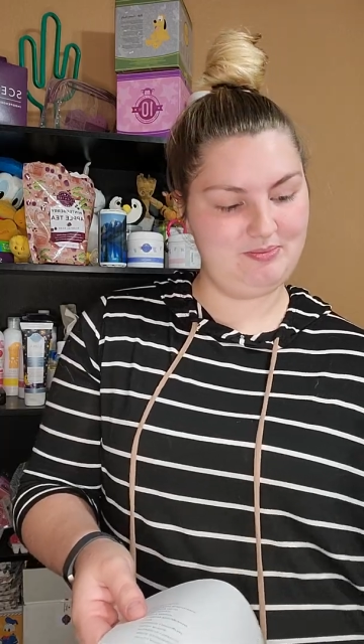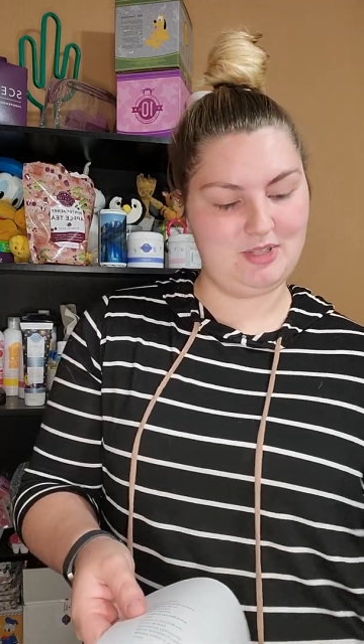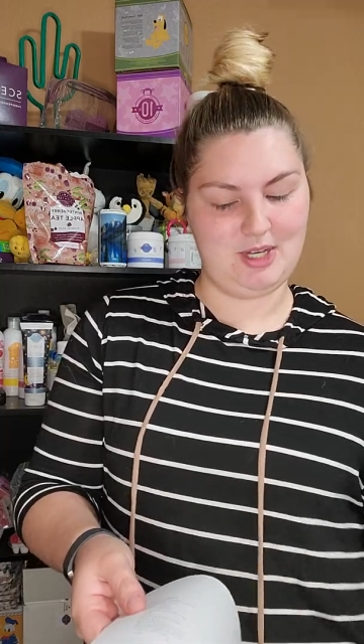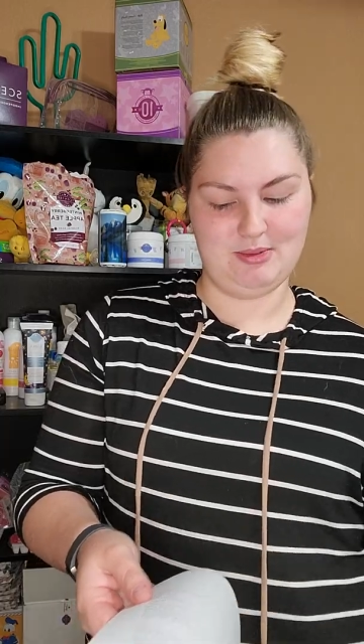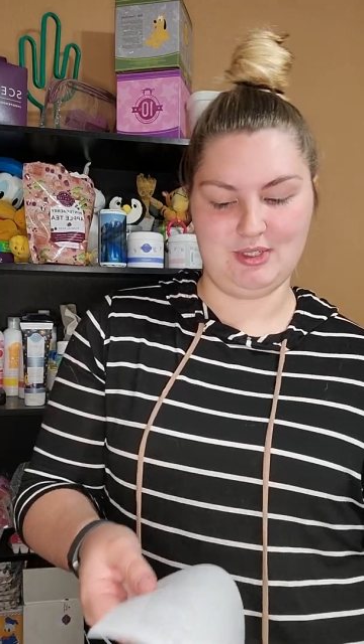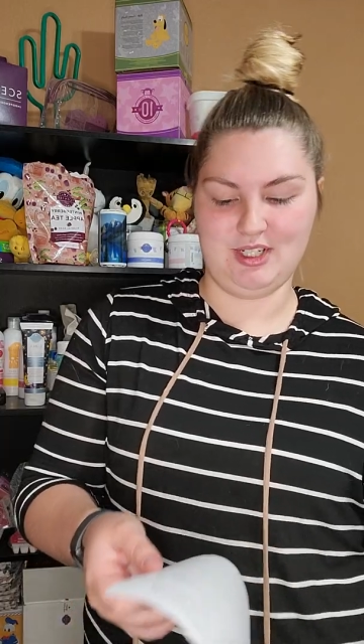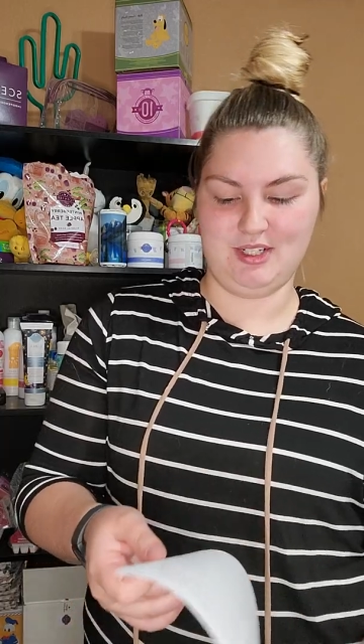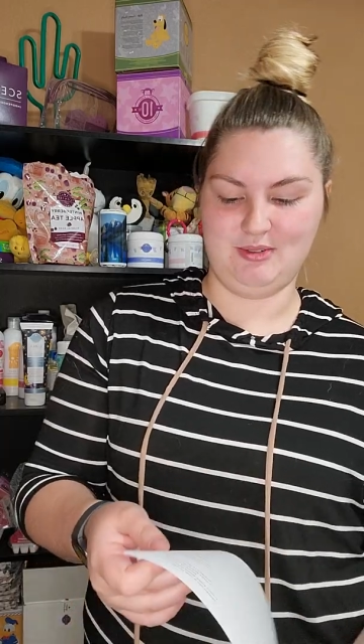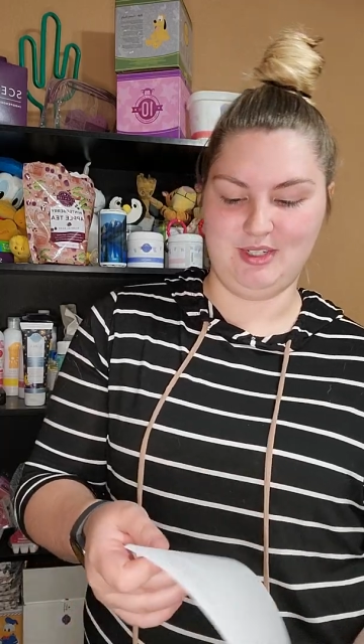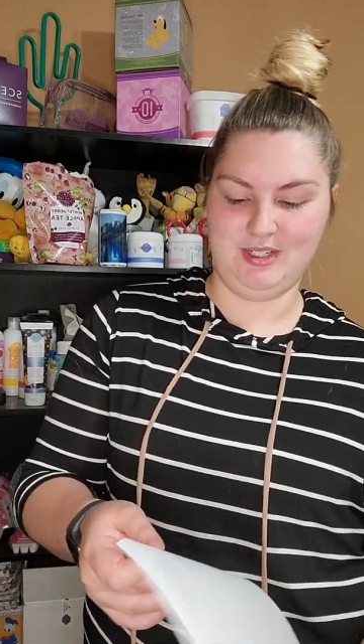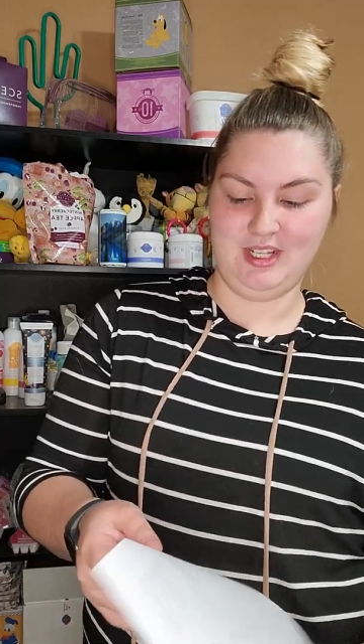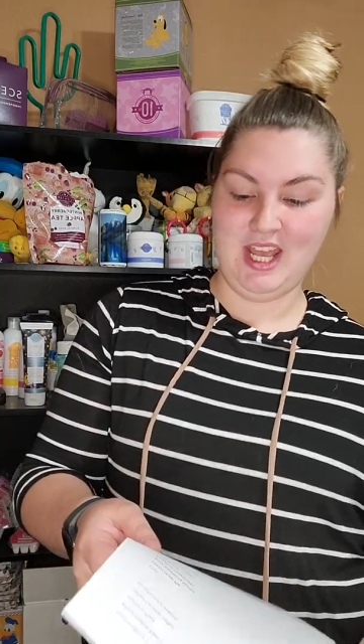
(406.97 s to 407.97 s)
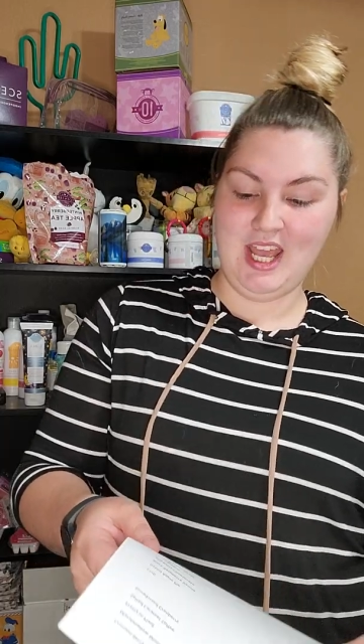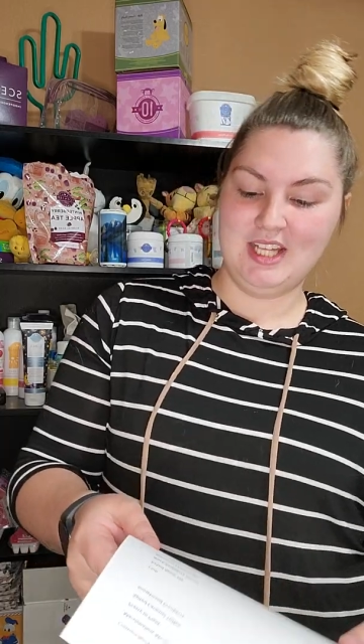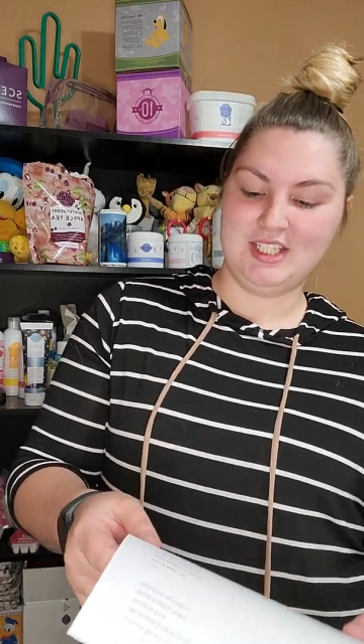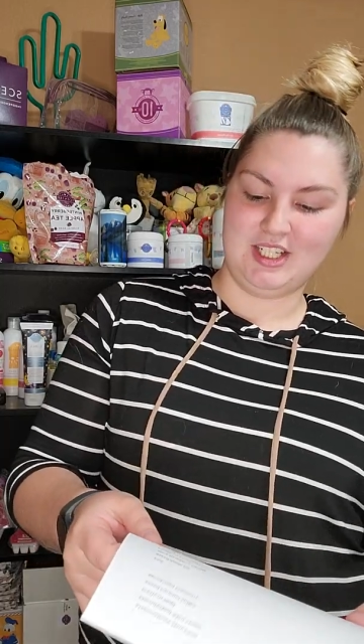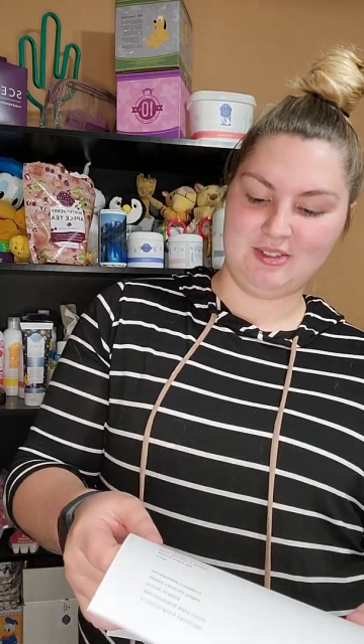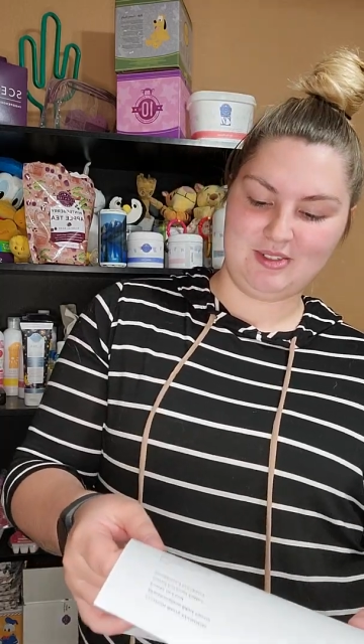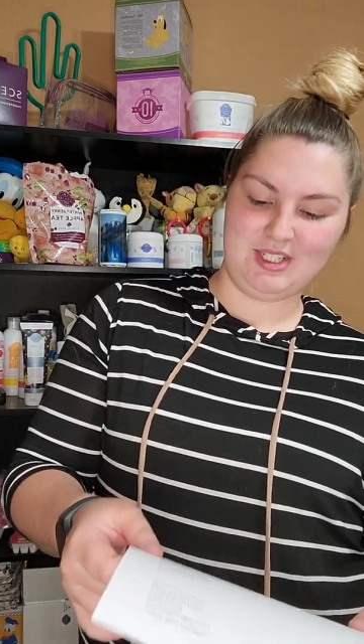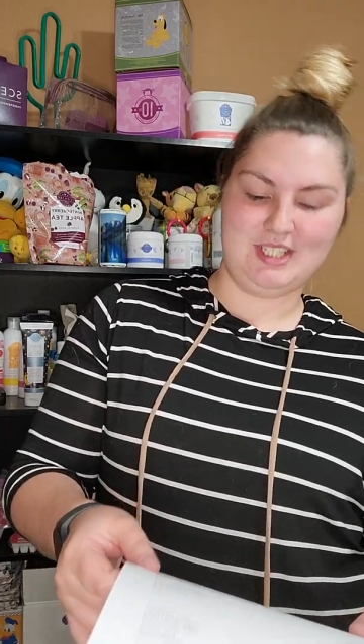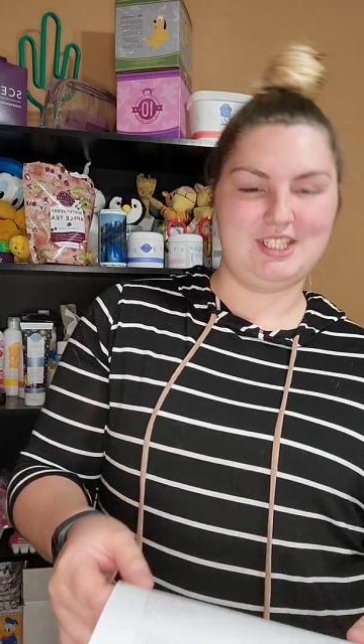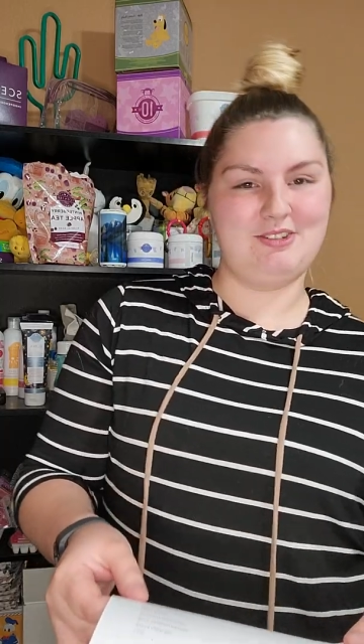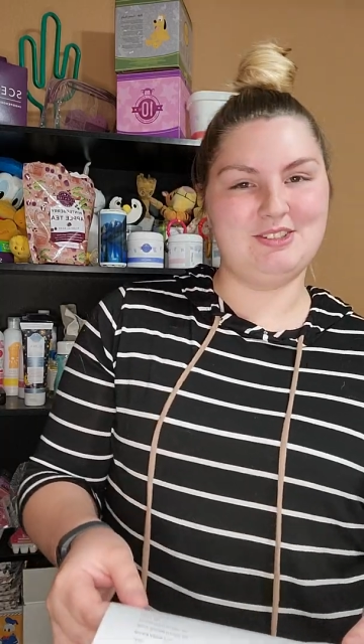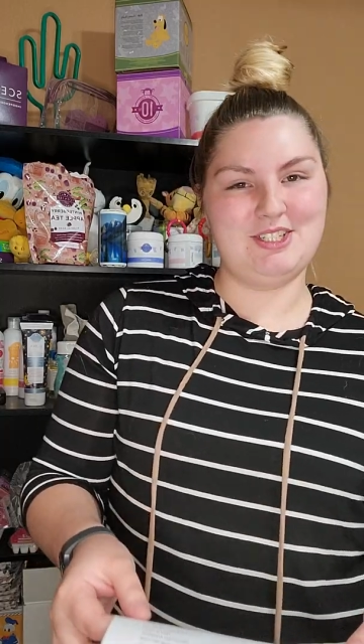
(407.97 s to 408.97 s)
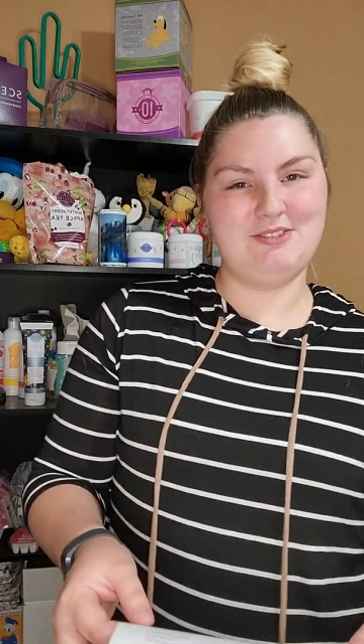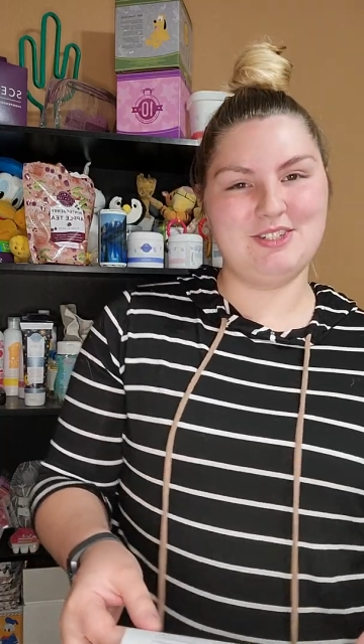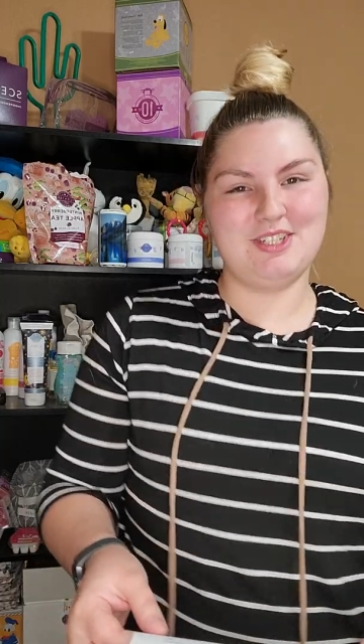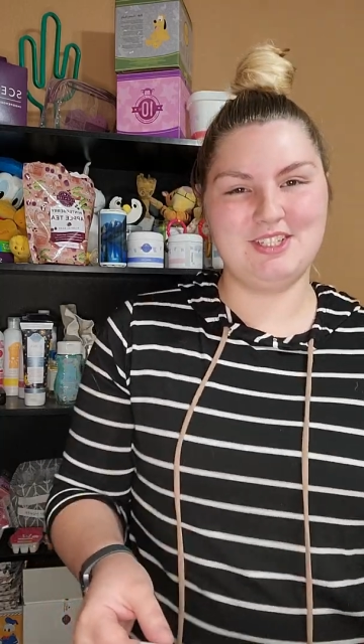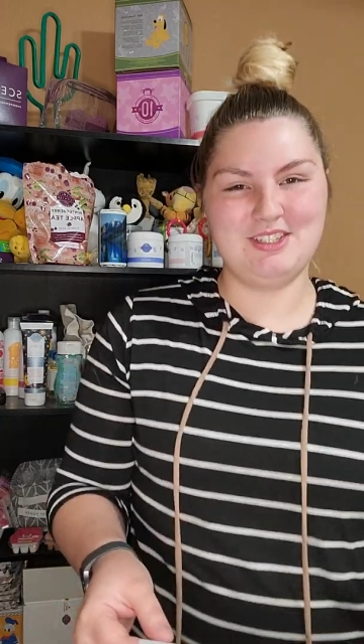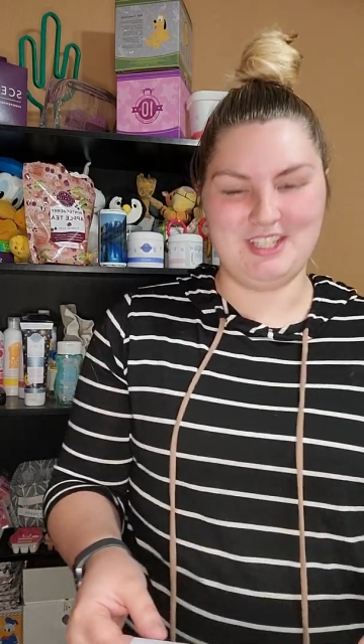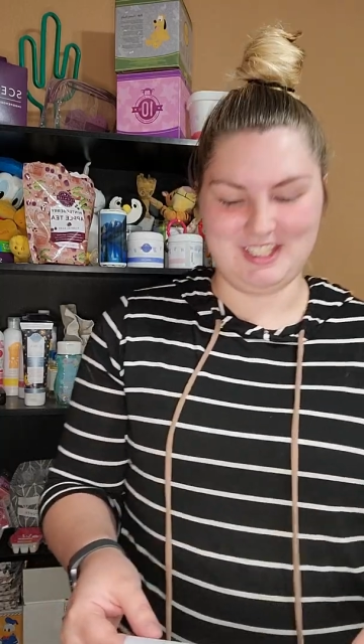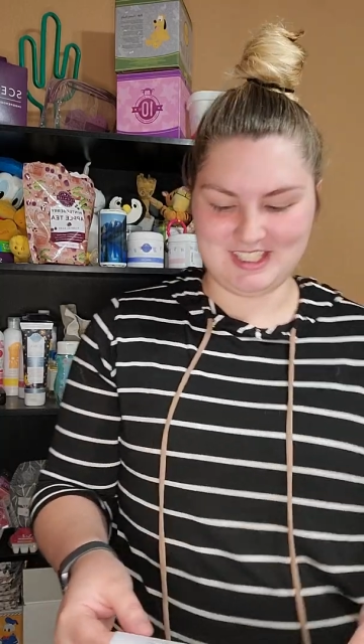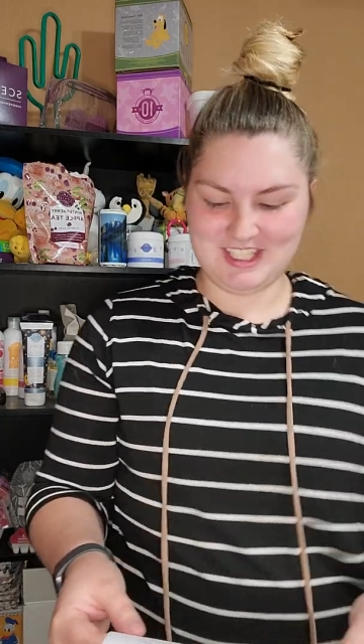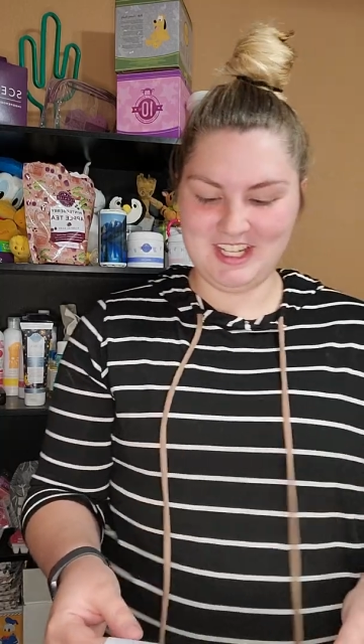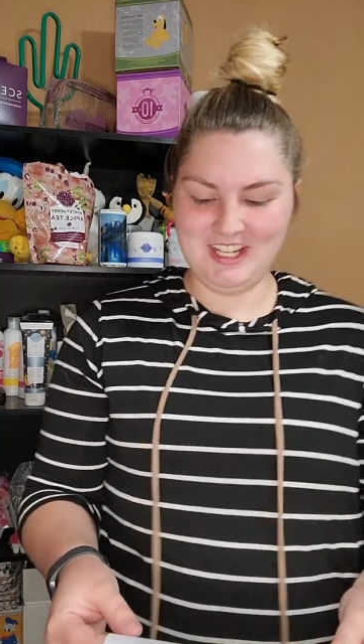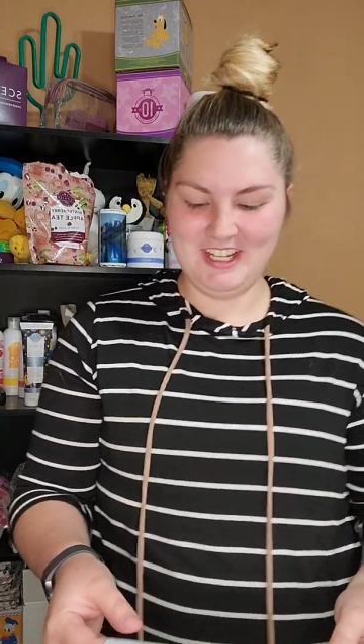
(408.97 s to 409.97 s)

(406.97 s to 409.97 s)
pomegranate one. Didn't realize I was even on the list.